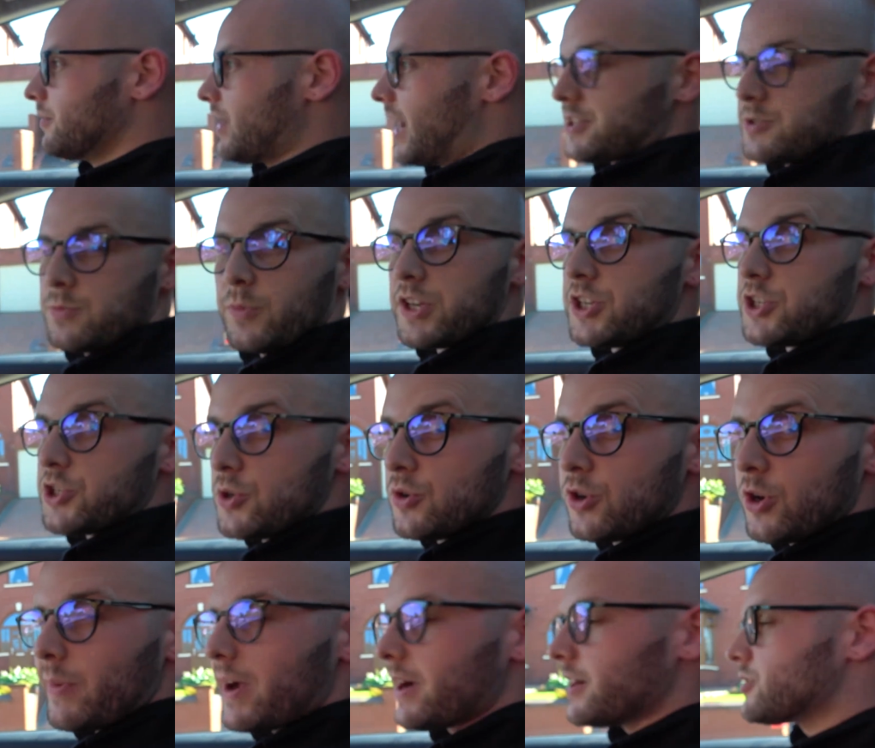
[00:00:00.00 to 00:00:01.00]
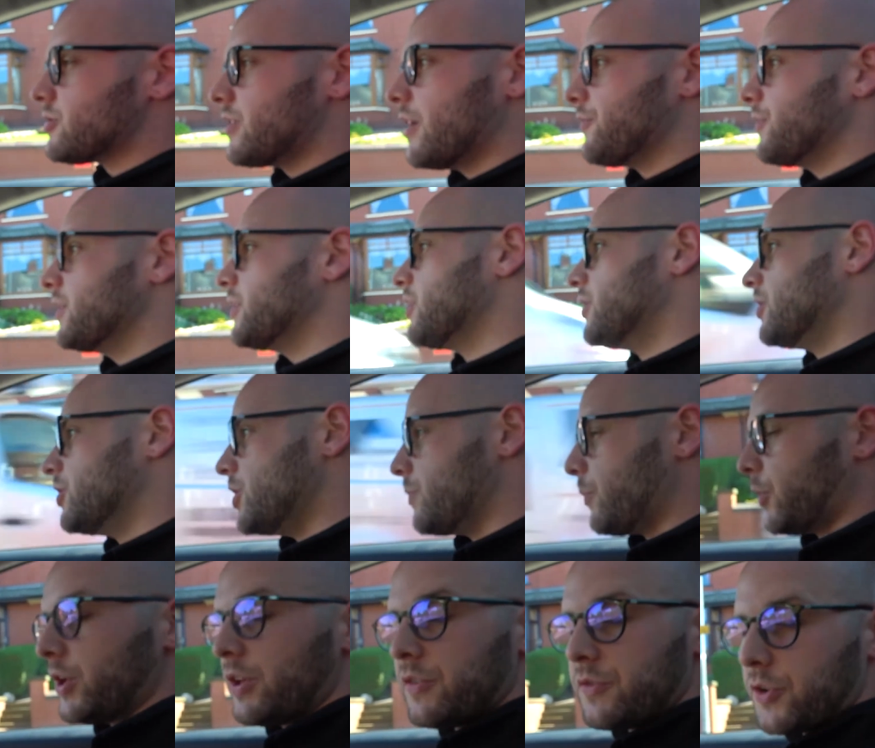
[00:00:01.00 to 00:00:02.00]
As and when you do come out of traffic, you
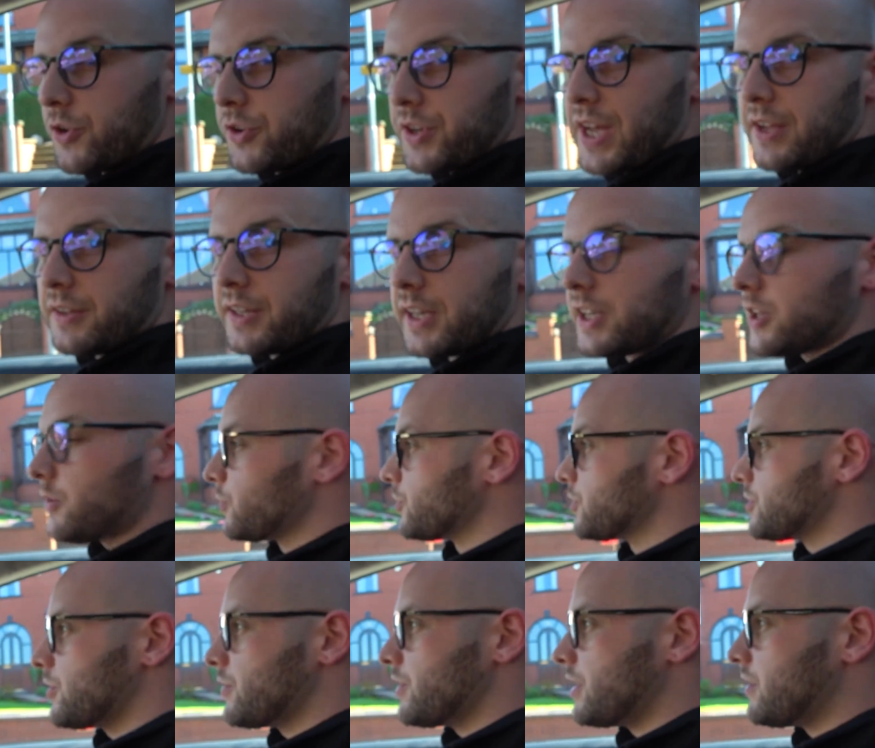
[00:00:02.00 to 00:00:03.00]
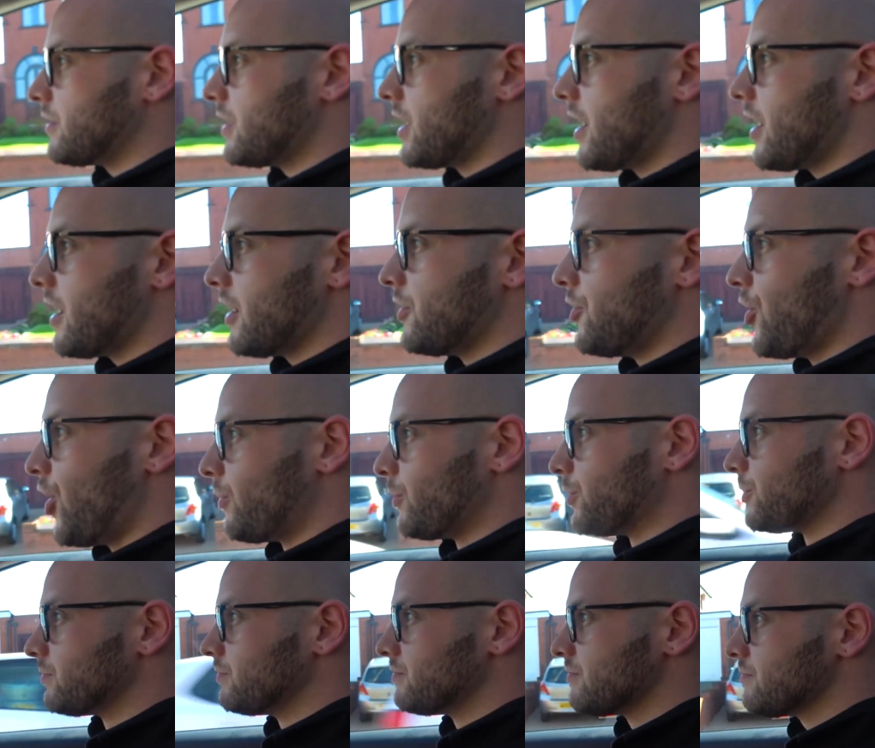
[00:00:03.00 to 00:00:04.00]
put your foot down like you would do in
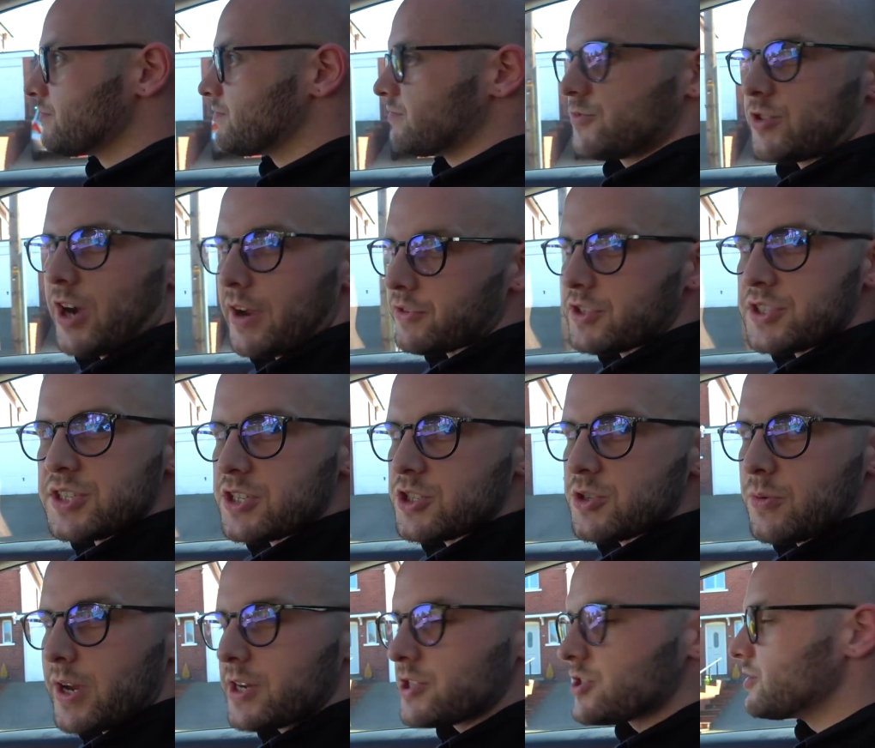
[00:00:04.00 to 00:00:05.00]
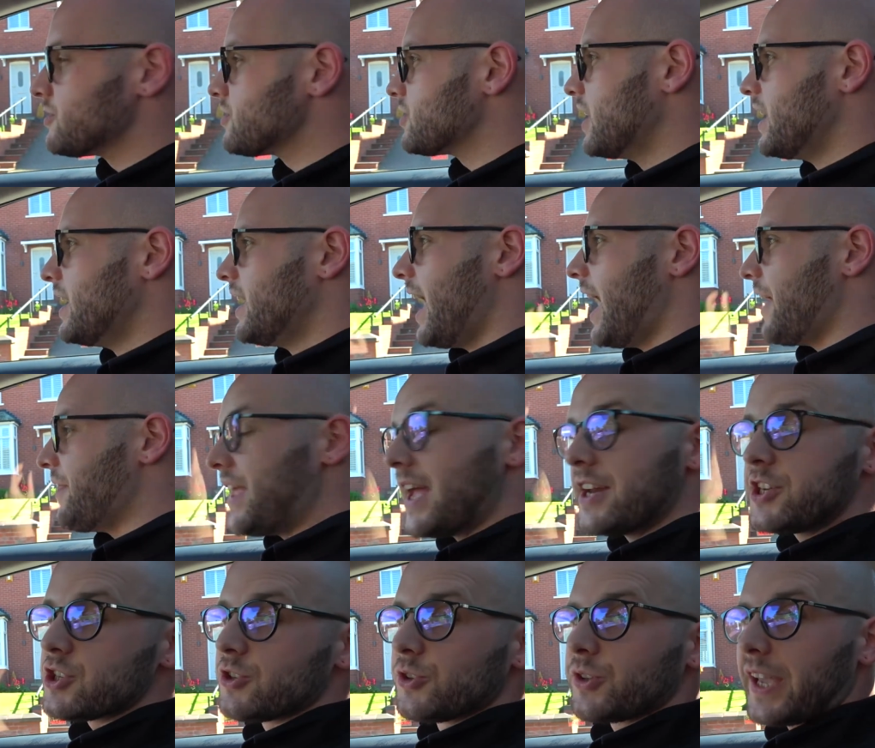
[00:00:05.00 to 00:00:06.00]
normal driving situations, and the
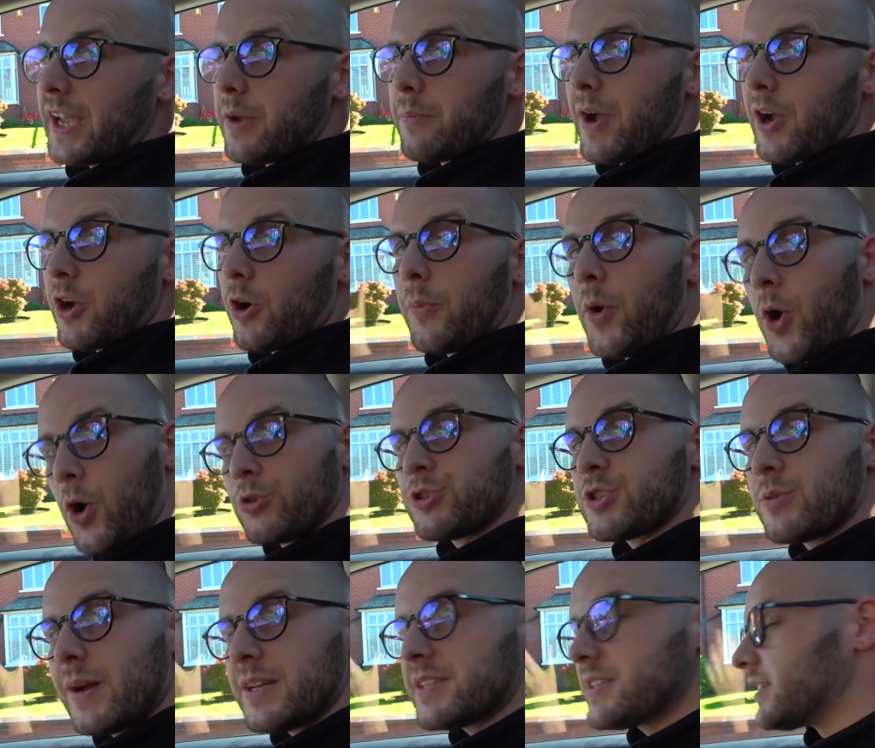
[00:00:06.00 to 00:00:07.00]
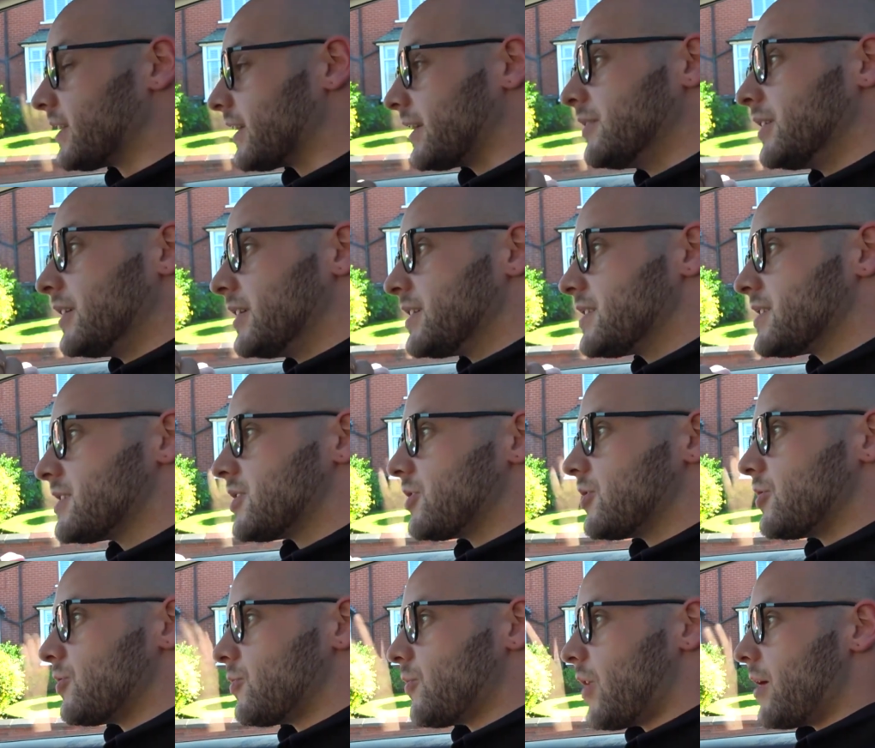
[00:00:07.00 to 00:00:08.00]
engine will kick back up automatically
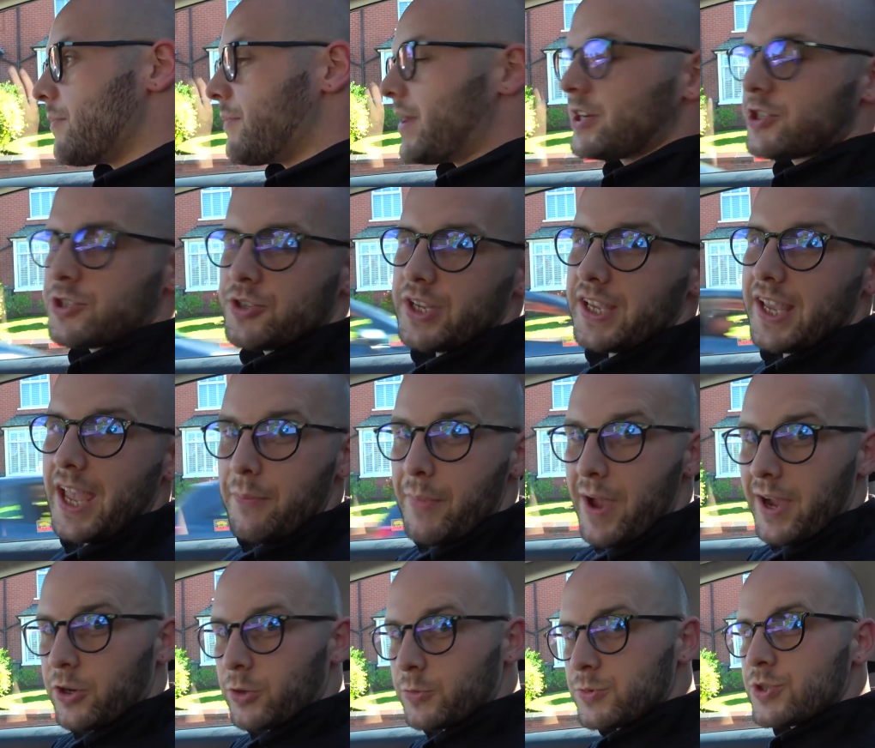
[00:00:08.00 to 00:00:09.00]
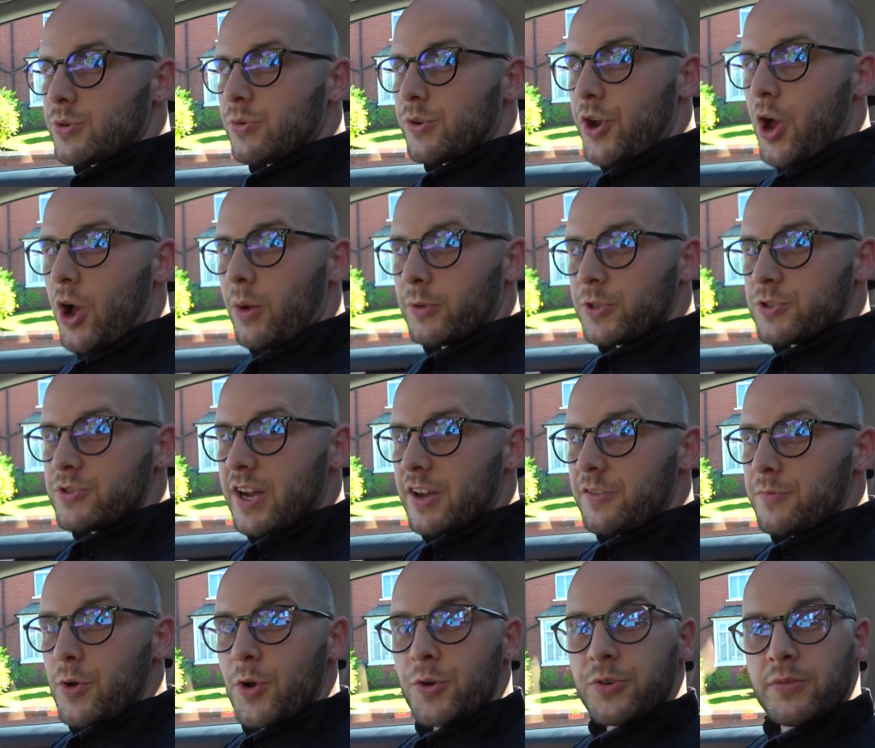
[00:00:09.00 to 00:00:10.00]
to make sure you get back up to a normal
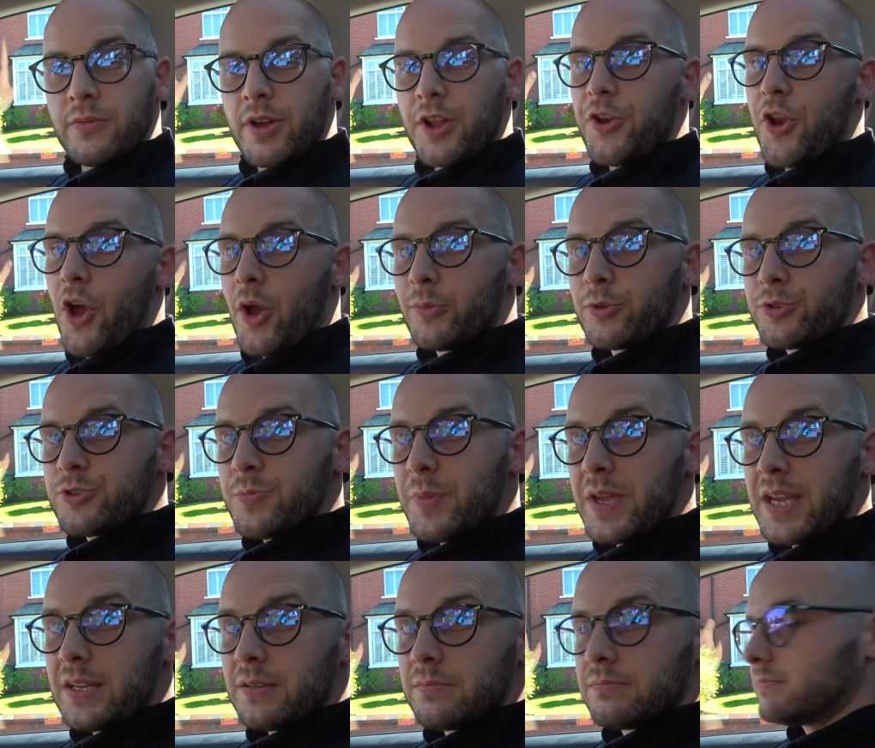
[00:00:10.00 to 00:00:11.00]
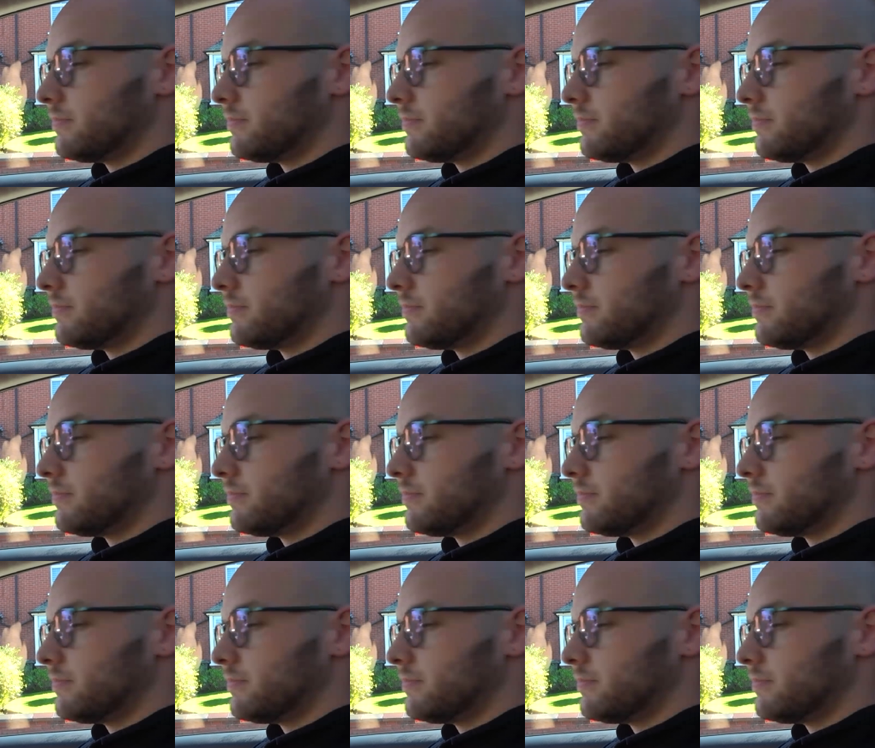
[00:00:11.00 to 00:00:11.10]
drive mode and normal speed.